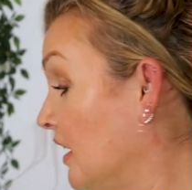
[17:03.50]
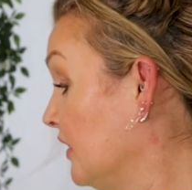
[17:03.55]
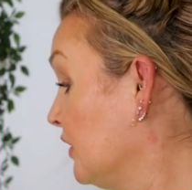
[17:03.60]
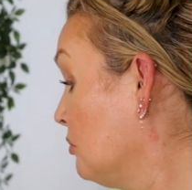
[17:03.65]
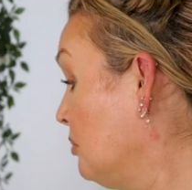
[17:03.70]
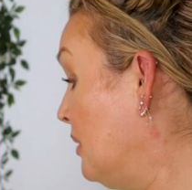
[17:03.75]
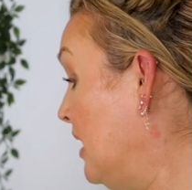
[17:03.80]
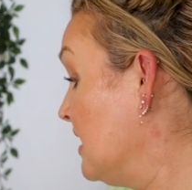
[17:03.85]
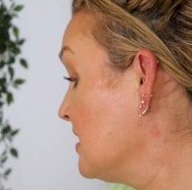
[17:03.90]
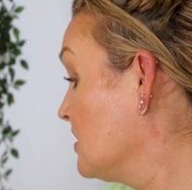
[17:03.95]
either
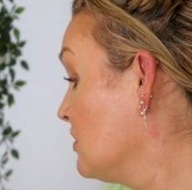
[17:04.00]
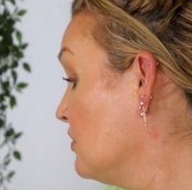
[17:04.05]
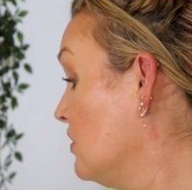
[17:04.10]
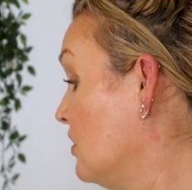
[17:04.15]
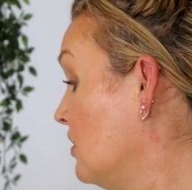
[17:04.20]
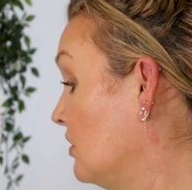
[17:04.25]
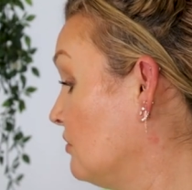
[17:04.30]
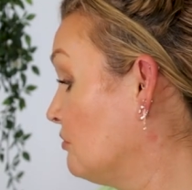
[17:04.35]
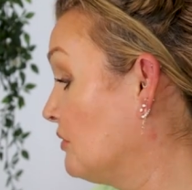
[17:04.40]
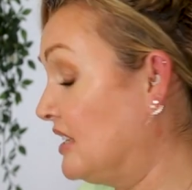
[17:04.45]
pass her
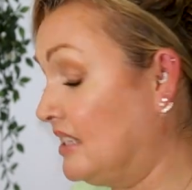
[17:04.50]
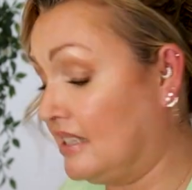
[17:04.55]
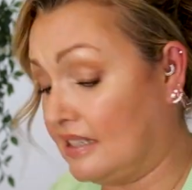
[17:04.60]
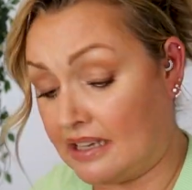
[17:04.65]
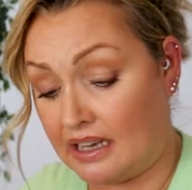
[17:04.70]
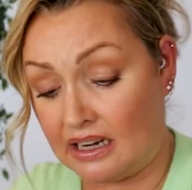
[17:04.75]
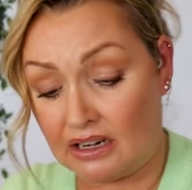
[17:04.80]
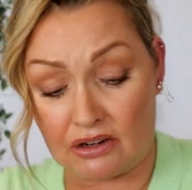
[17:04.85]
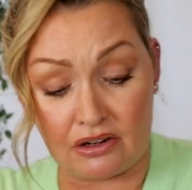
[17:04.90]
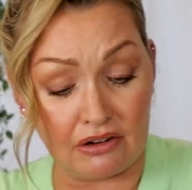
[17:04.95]
on,
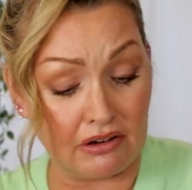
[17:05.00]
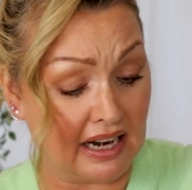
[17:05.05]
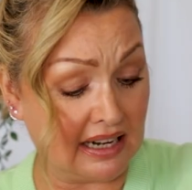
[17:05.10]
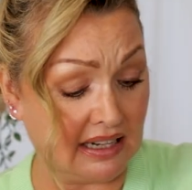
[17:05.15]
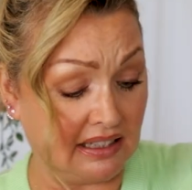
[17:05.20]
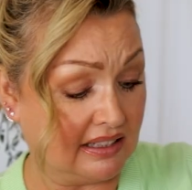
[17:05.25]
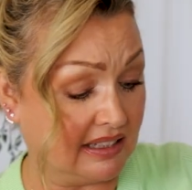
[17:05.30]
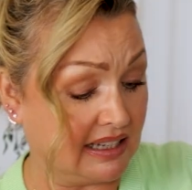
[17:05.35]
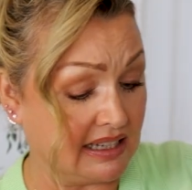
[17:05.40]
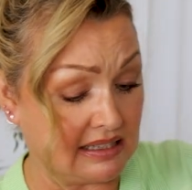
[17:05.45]
resell her or
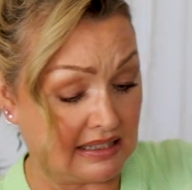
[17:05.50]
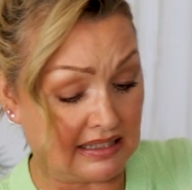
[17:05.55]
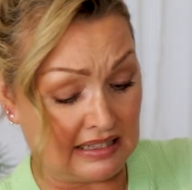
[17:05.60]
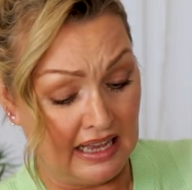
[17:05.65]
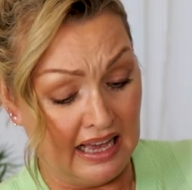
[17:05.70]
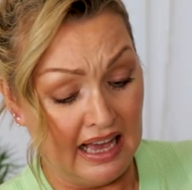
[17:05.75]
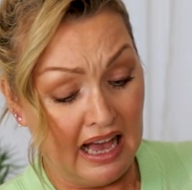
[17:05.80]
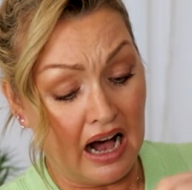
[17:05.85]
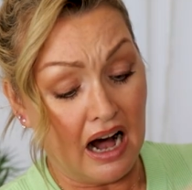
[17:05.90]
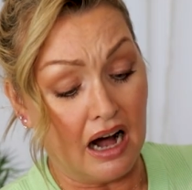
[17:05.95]
anything else,
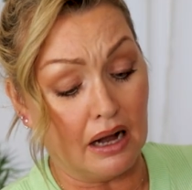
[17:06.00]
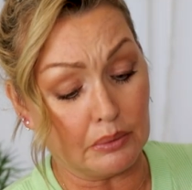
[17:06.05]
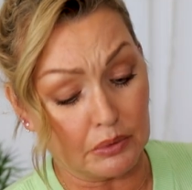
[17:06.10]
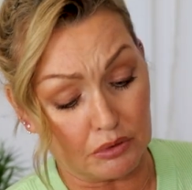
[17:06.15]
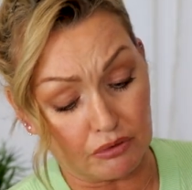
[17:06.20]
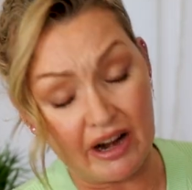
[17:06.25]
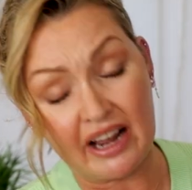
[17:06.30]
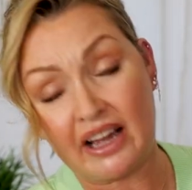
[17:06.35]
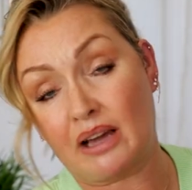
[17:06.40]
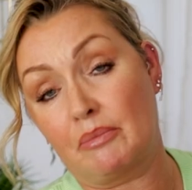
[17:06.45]
I would
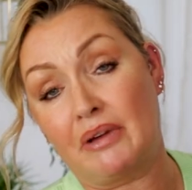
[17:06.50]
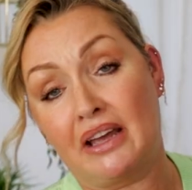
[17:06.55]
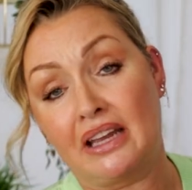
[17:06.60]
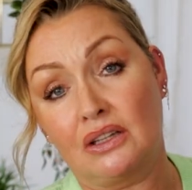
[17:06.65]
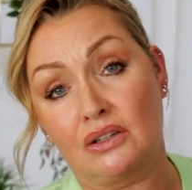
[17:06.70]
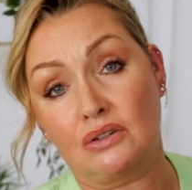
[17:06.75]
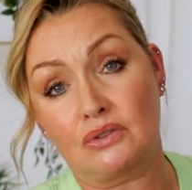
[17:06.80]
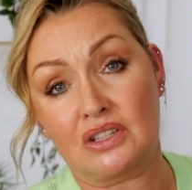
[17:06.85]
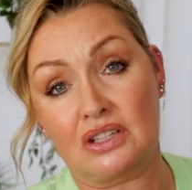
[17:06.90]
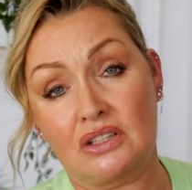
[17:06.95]
recommend
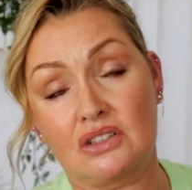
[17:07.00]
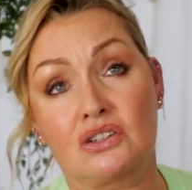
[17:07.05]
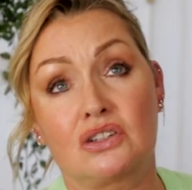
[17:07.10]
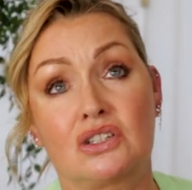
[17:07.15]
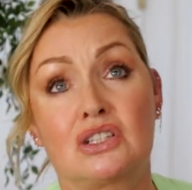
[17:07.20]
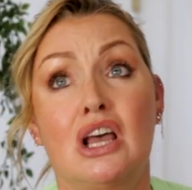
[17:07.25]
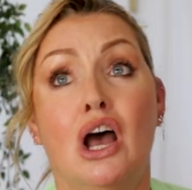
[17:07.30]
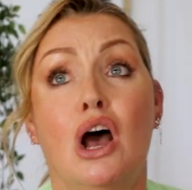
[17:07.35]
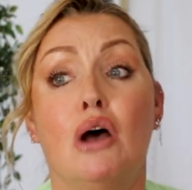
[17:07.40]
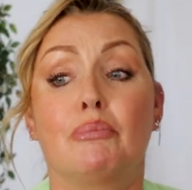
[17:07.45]
those
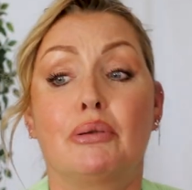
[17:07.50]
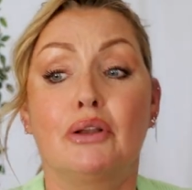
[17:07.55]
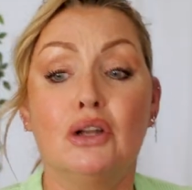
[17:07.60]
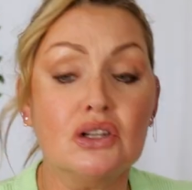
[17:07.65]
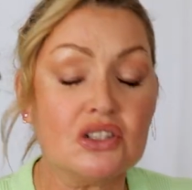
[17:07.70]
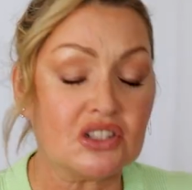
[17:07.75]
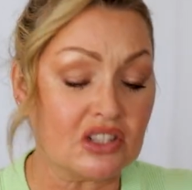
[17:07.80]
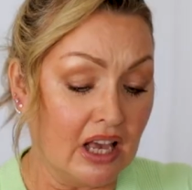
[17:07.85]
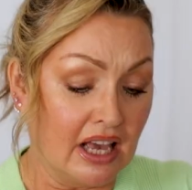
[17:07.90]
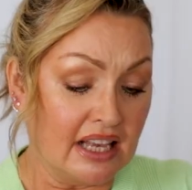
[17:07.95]
inserts.
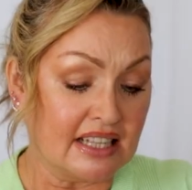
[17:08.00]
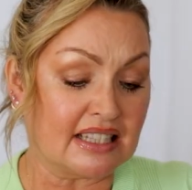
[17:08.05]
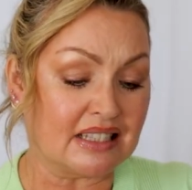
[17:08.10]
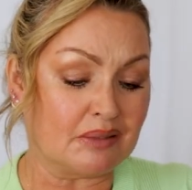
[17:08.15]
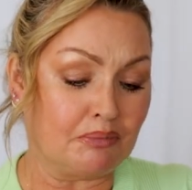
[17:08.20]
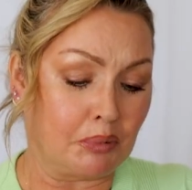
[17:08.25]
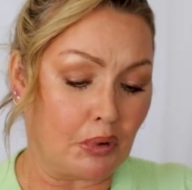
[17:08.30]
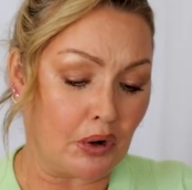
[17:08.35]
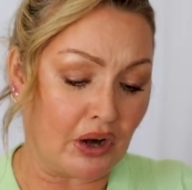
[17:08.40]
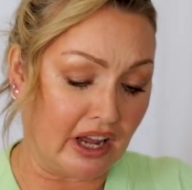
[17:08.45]
Plus
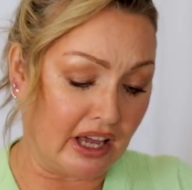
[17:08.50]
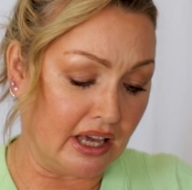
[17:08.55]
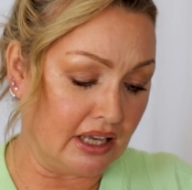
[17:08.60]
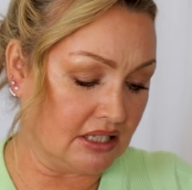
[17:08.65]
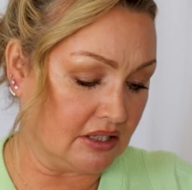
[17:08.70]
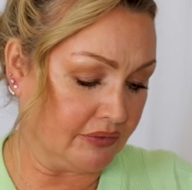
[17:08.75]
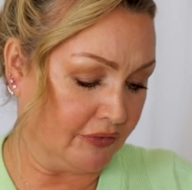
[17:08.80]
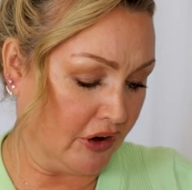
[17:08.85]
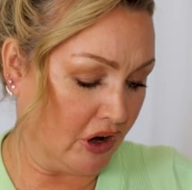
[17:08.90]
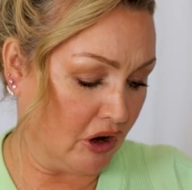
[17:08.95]

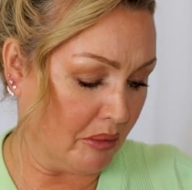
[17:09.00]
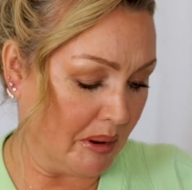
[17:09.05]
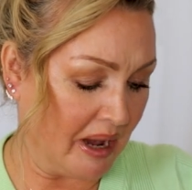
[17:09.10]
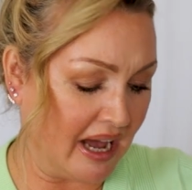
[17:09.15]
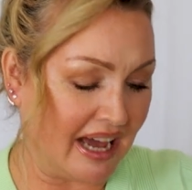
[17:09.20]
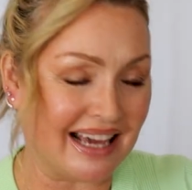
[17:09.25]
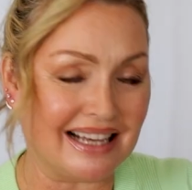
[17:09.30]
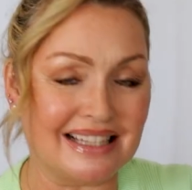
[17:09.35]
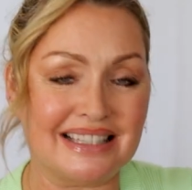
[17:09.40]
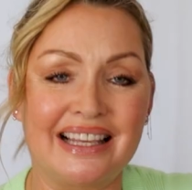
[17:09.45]
sprays for your
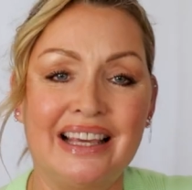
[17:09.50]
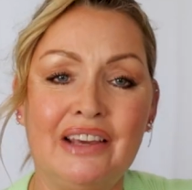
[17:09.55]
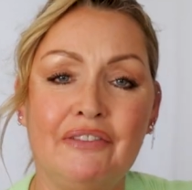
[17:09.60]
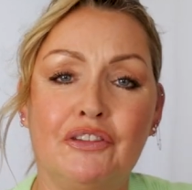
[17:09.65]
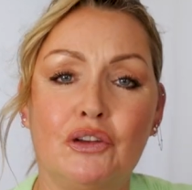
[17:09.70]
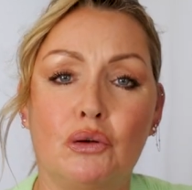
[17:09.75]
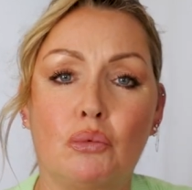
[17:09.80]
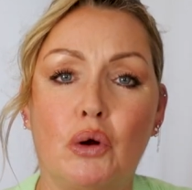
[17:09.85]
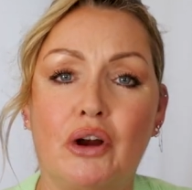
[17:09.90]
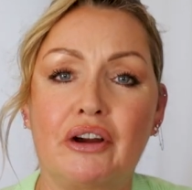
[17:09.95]
bags.
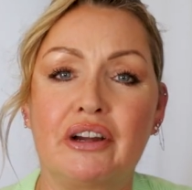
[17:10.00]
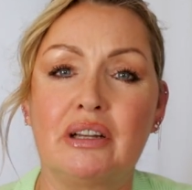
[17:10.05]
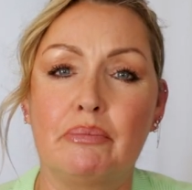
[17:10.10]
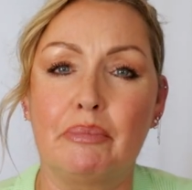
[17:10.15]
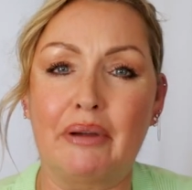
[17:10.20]
If you're worried